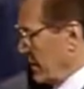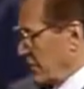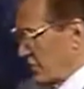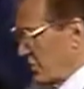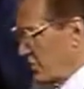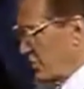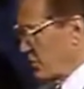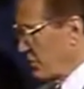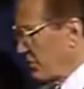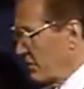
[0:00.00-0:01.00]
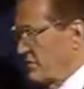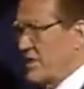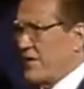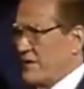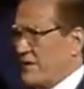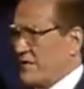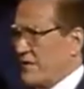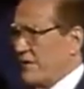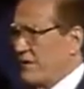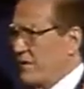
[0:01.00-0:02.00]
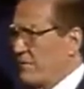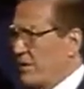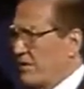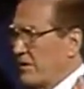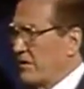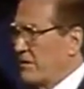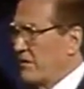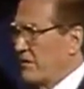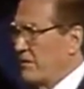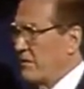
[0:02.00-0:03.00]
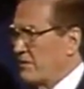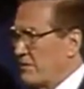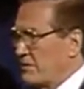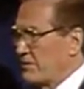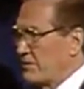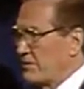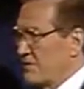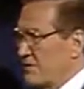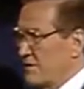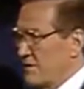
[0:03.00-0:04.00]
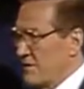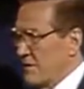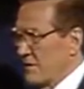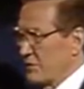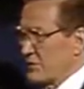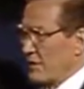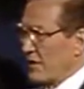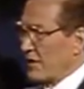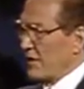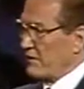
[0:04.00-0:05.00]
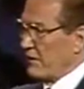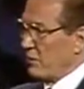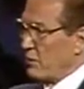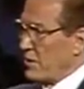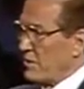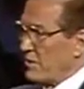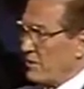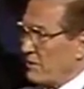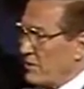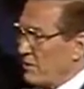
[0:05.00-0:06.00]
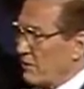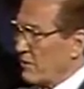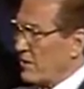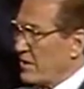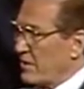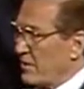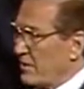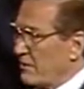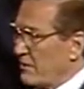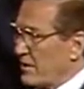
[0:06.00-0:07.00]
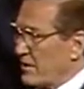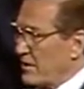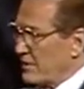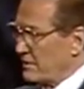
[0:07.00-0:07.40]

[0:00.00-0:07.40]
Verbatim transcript: The soldiers were all dressed in their military uniforms, and they were sitting out there rank upon rank upon rank.